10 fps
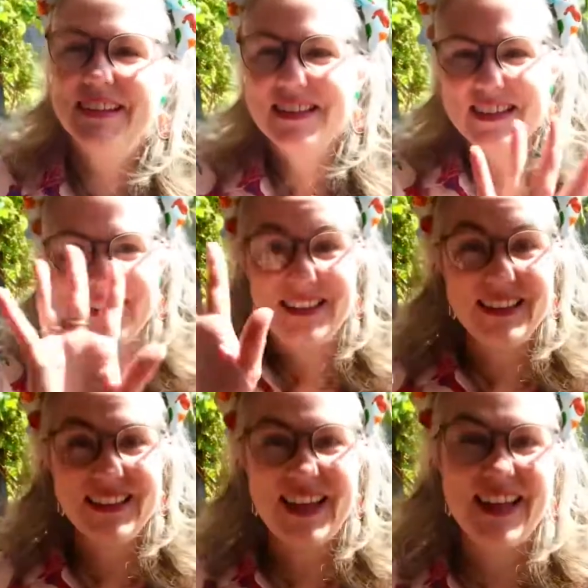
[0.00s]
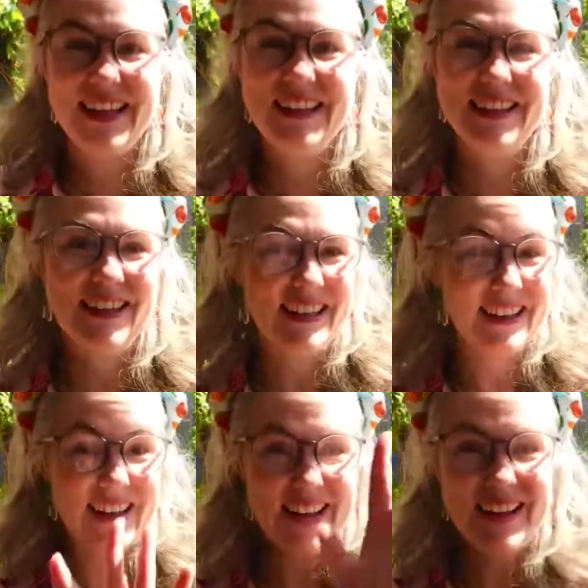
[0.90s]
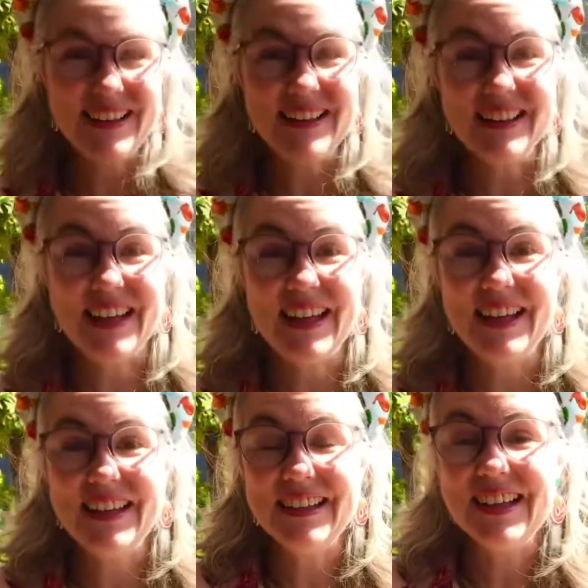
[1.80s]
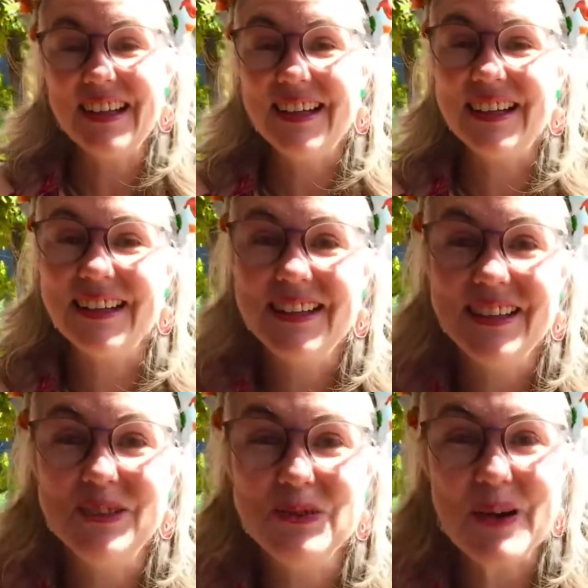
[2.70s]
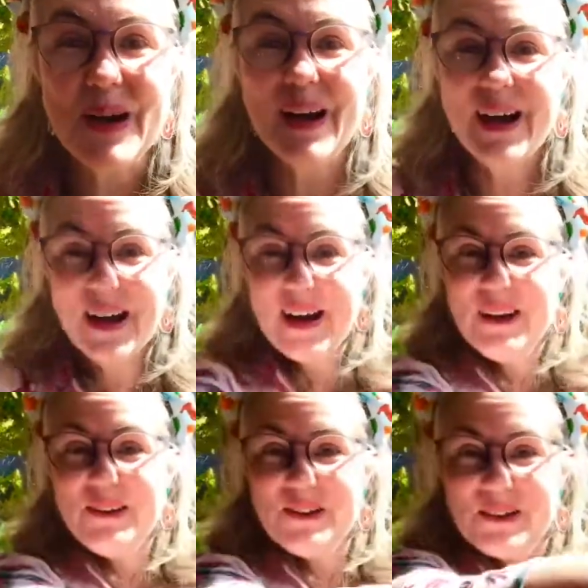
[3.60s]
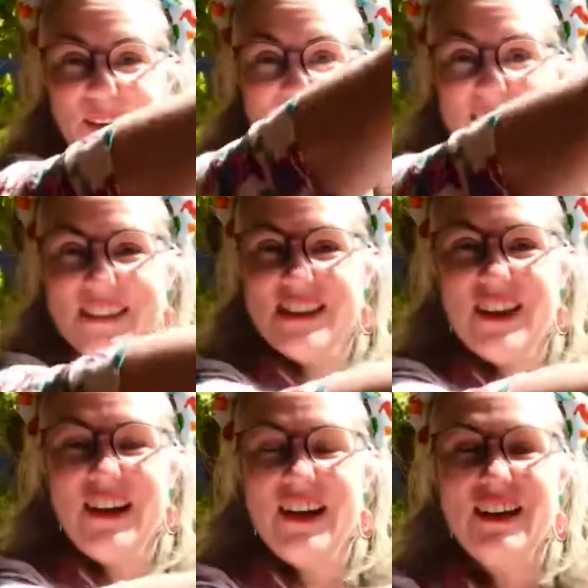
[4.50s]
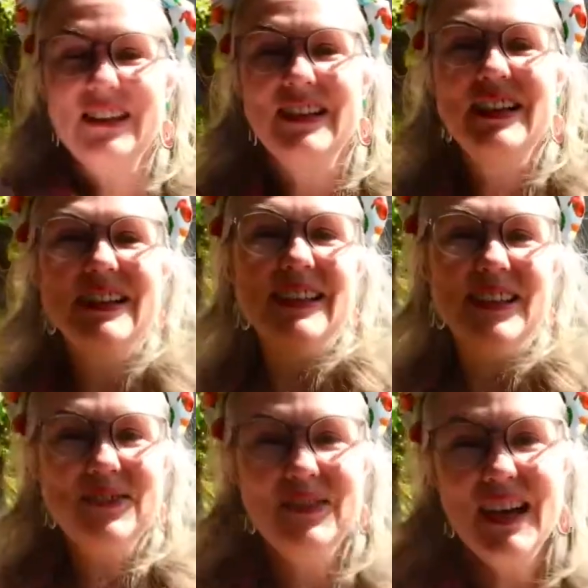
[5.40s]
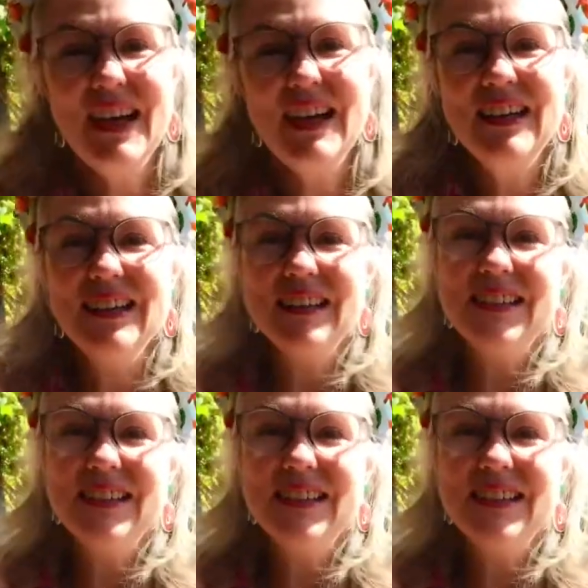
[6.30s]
See you later, alligator, in a while, crocodile, give a hug,